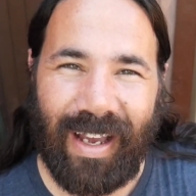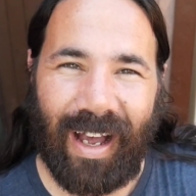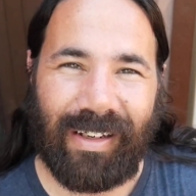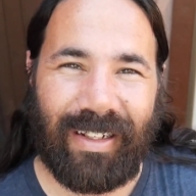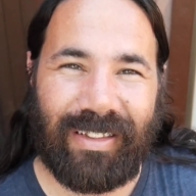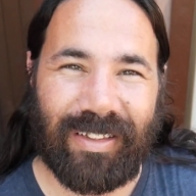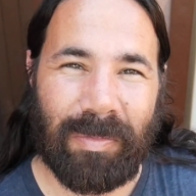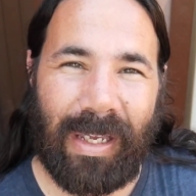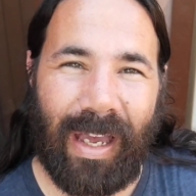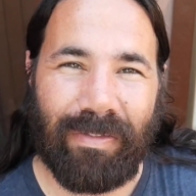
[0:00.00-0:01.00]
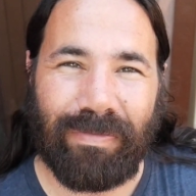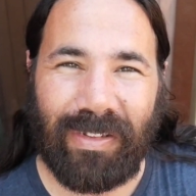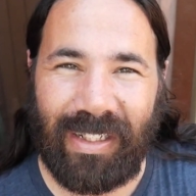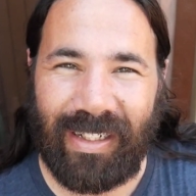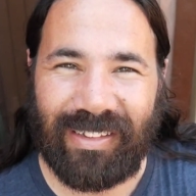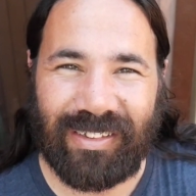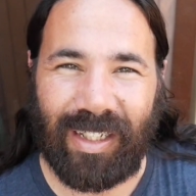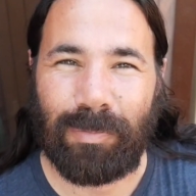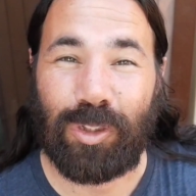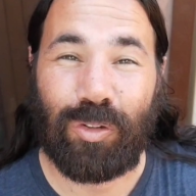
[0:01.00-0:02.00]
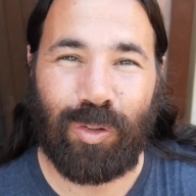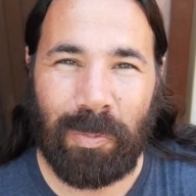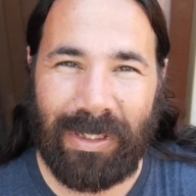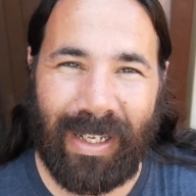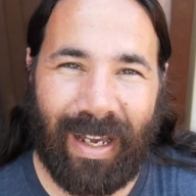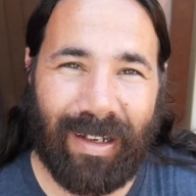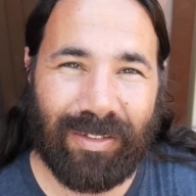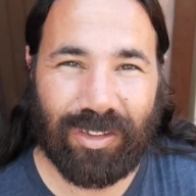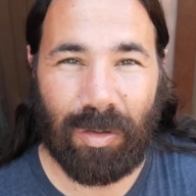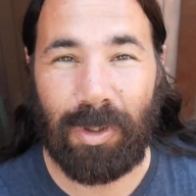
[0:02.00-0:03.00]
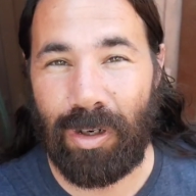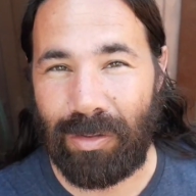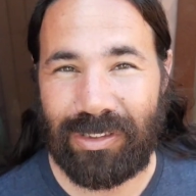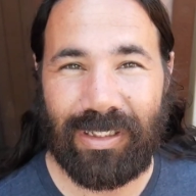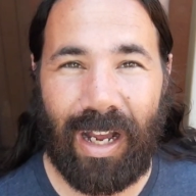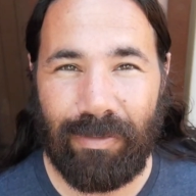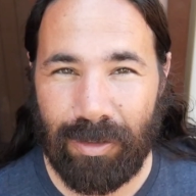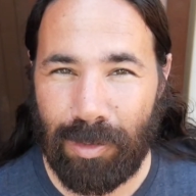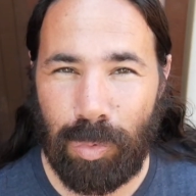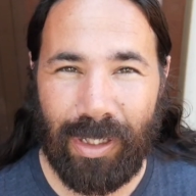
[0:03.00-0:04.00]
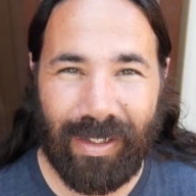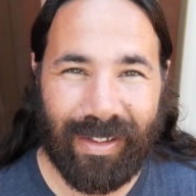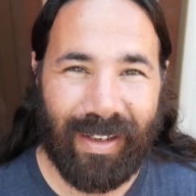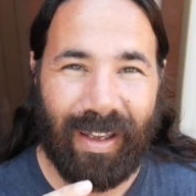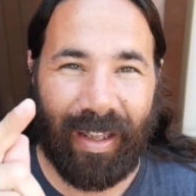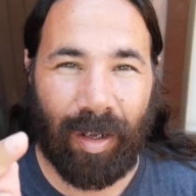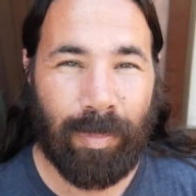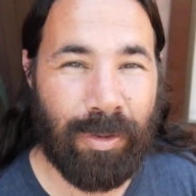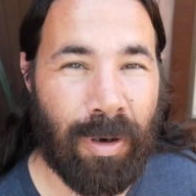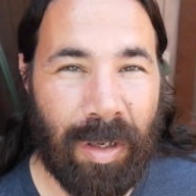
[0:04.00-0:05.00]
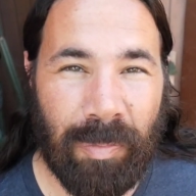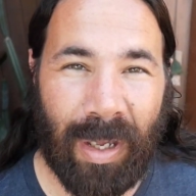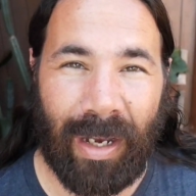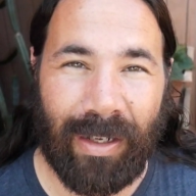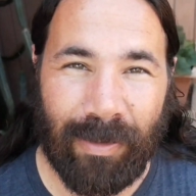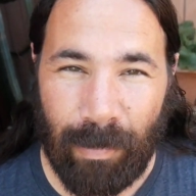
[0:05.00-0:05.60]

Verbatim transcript: I need some caffeine and something to cool me down, so I'm gonna go inside real quick and I'll be right back.